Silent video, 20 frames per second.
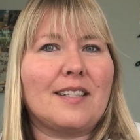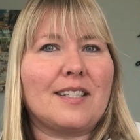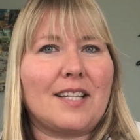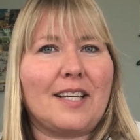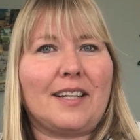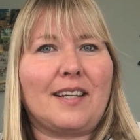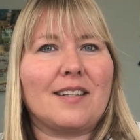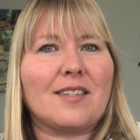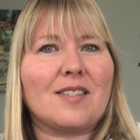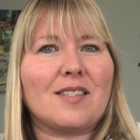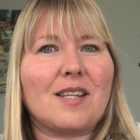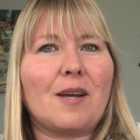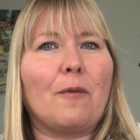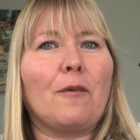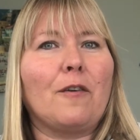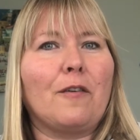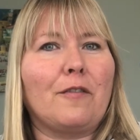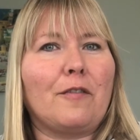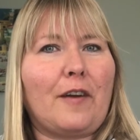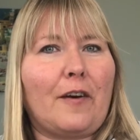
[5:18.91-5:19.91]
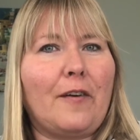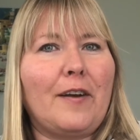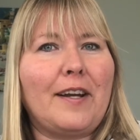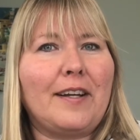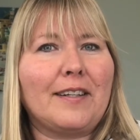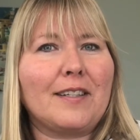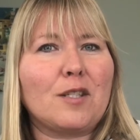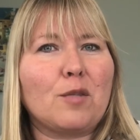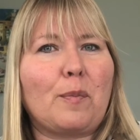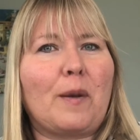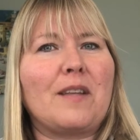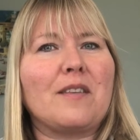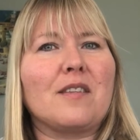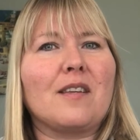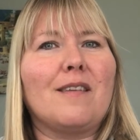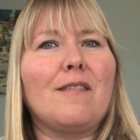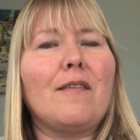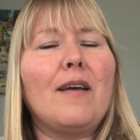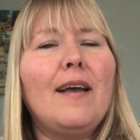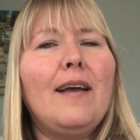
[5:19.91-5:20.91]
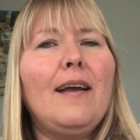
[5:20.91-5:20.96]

tickets that were very inexpensive.